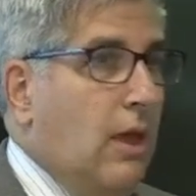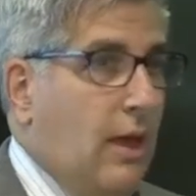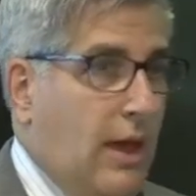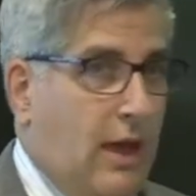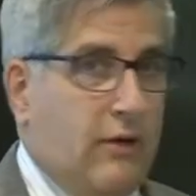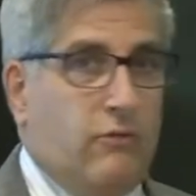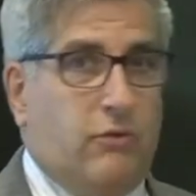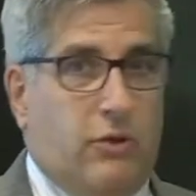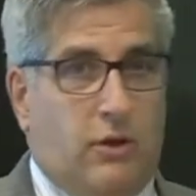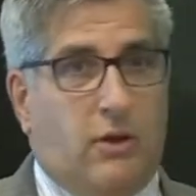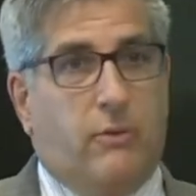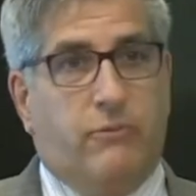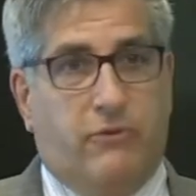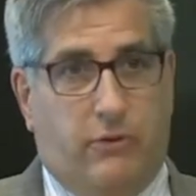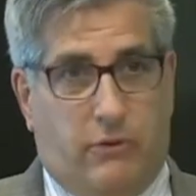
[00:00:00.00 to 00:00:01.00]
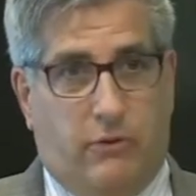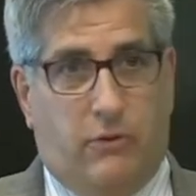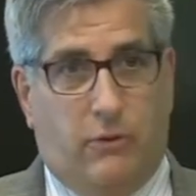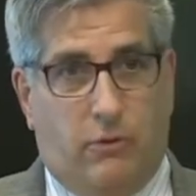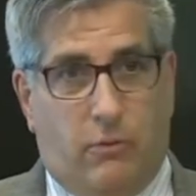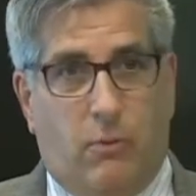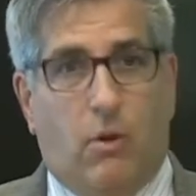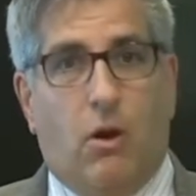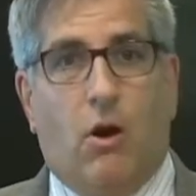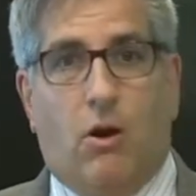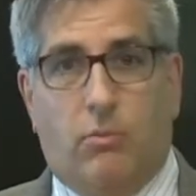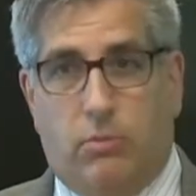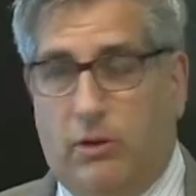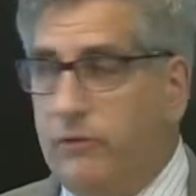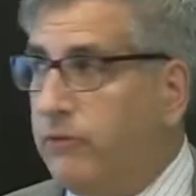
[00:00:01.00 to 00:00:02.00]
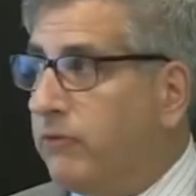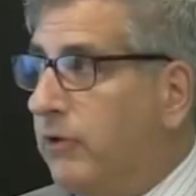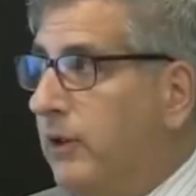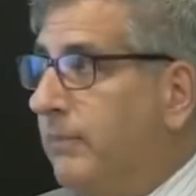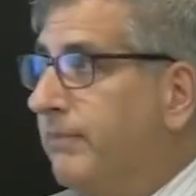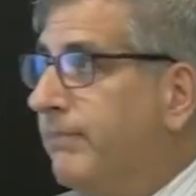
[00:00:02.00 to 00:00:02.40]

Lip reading: actually comes into our bloodstream.